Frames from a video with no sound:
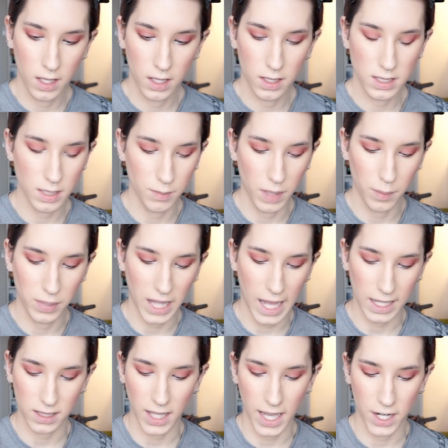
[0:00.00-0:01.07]
some
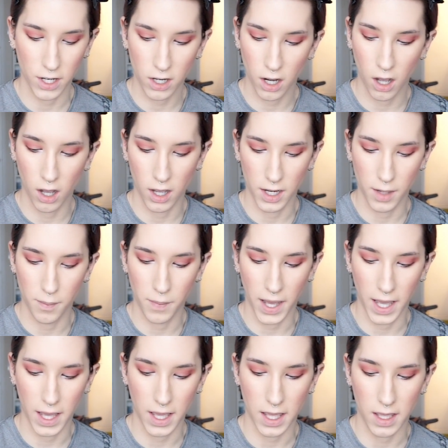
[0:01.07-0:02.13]
black liner on
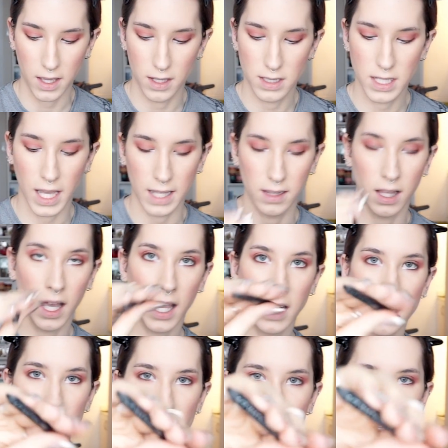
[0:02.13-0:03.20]
my tight
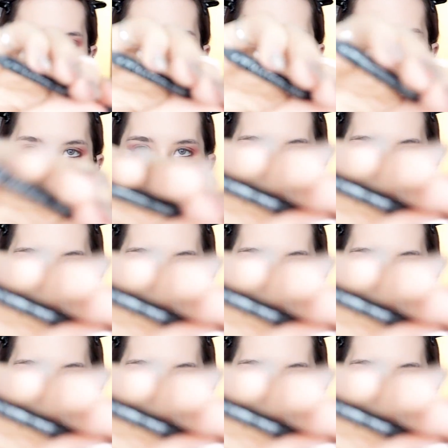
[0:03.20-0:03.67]
line. So this is